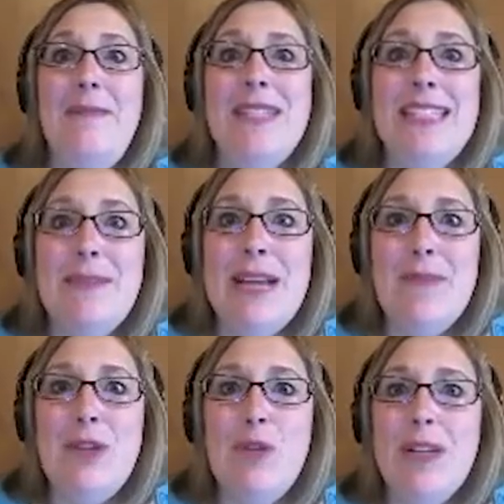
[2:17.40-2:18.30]

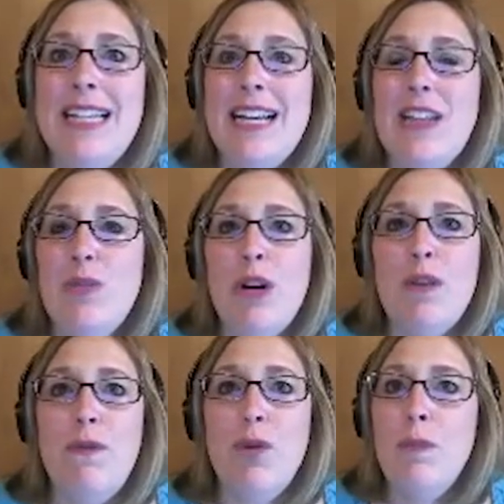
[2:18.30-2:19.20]
Sometimes you want to take 3
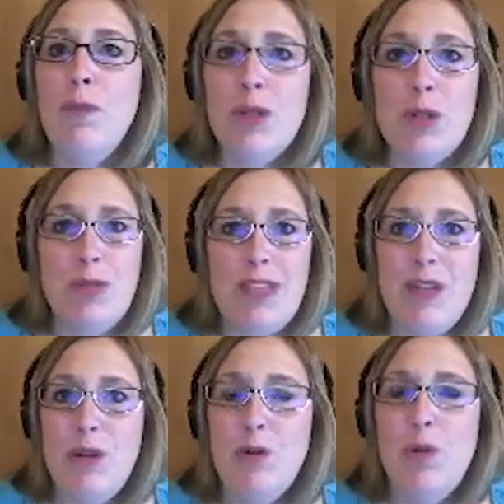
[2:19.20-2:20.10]
or 4 books with
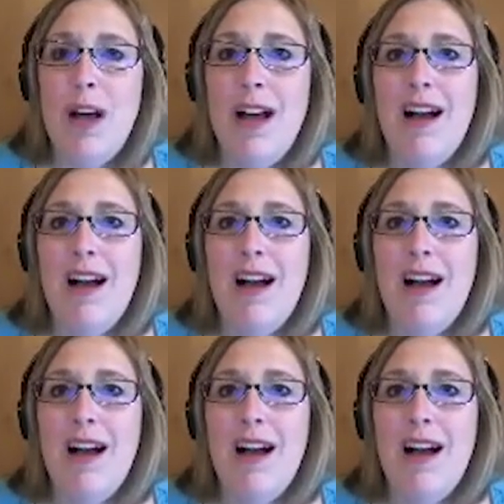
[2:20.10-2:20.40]
you